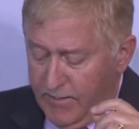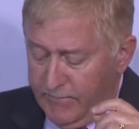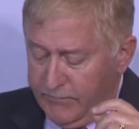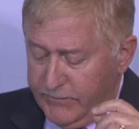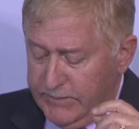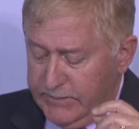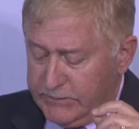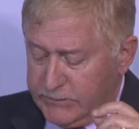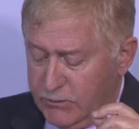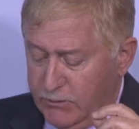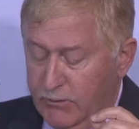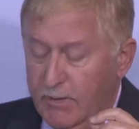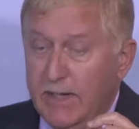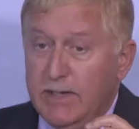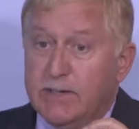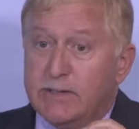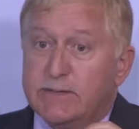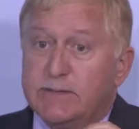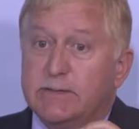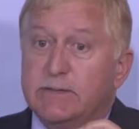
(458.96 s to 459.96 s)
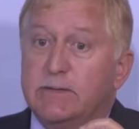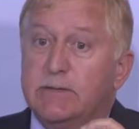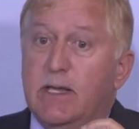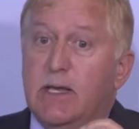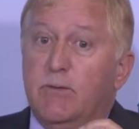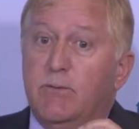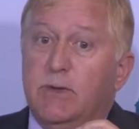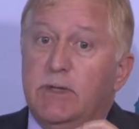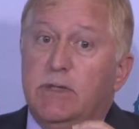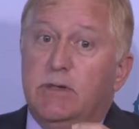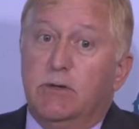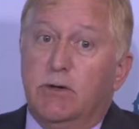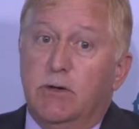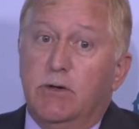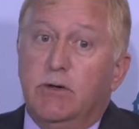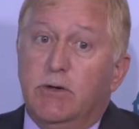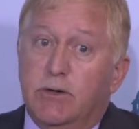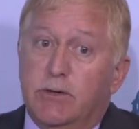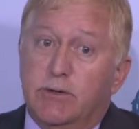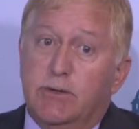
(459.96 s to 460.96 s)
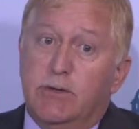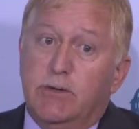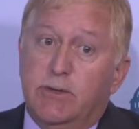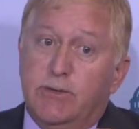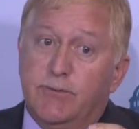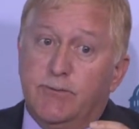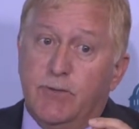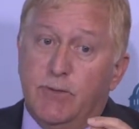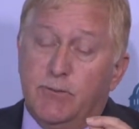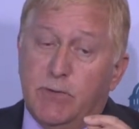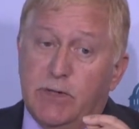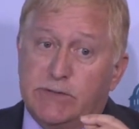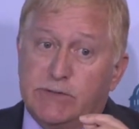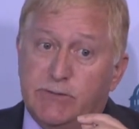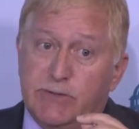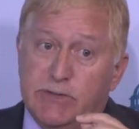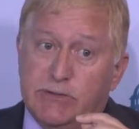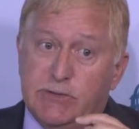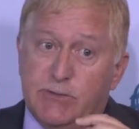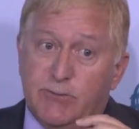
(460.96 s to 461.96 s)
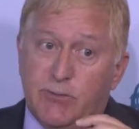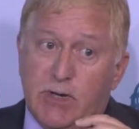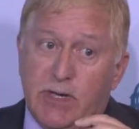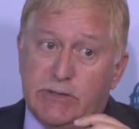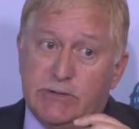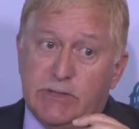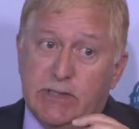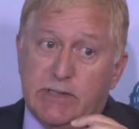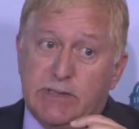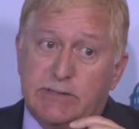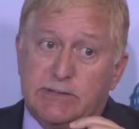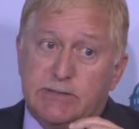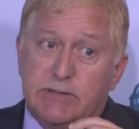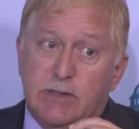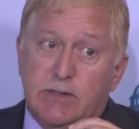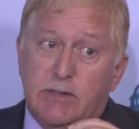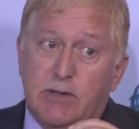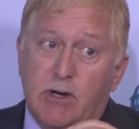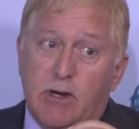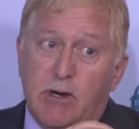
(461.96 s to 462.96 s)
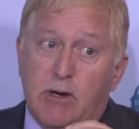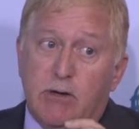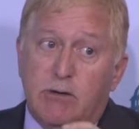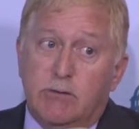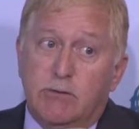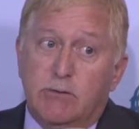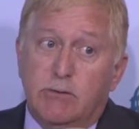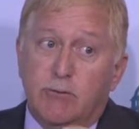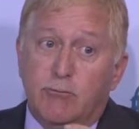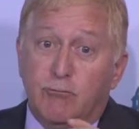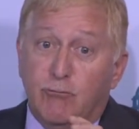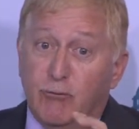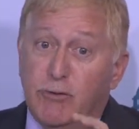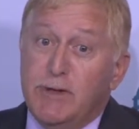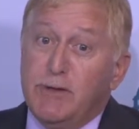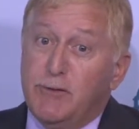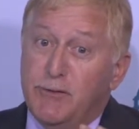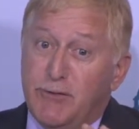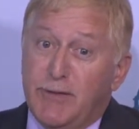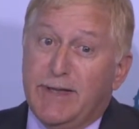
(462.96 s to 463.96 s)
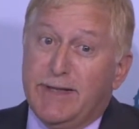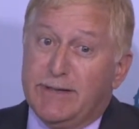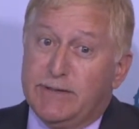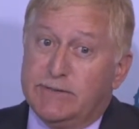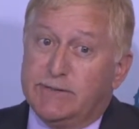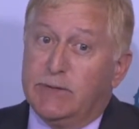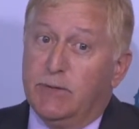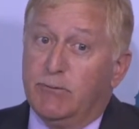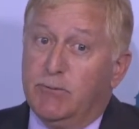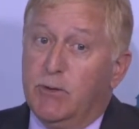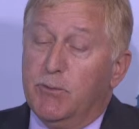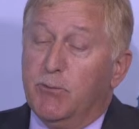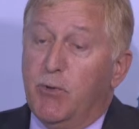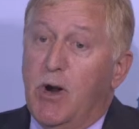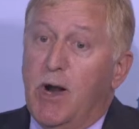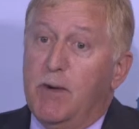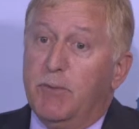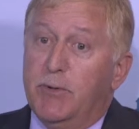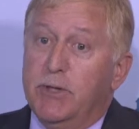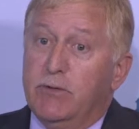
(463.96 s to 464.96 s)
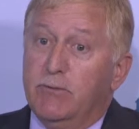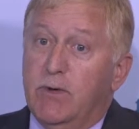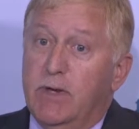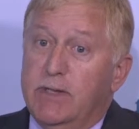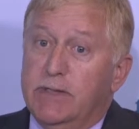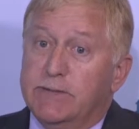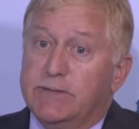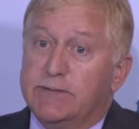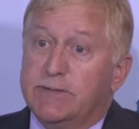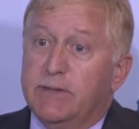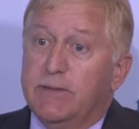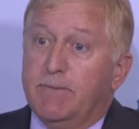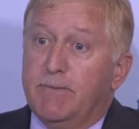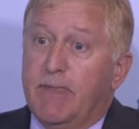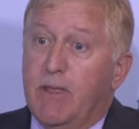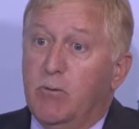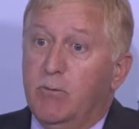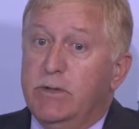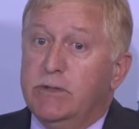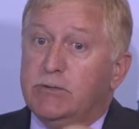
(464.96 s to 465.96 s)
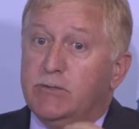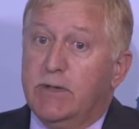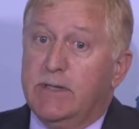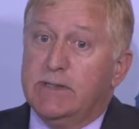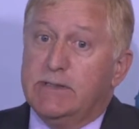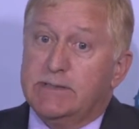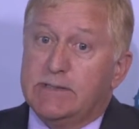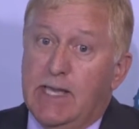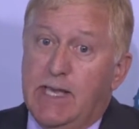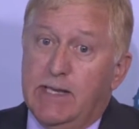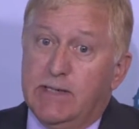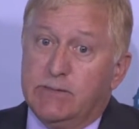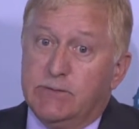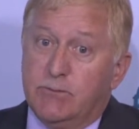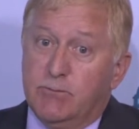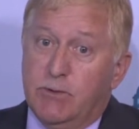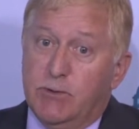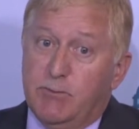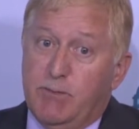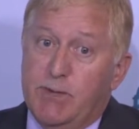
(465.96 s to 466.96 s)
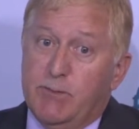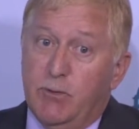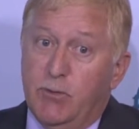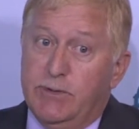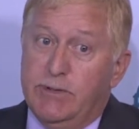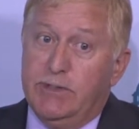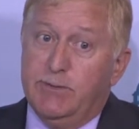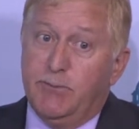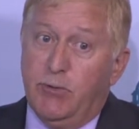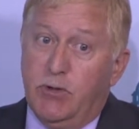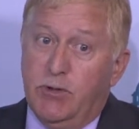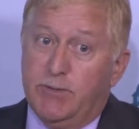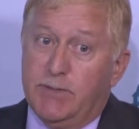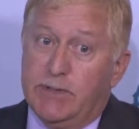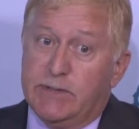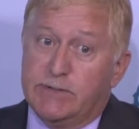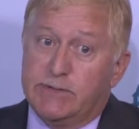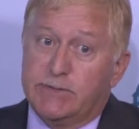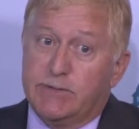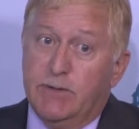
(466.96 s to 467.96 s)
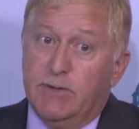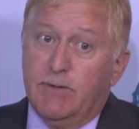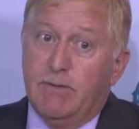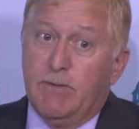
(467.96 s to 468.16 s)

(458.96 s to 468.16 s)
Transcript: These credits that we earn from restoration projects are real things. They're real property rights that we transact with people who need permits,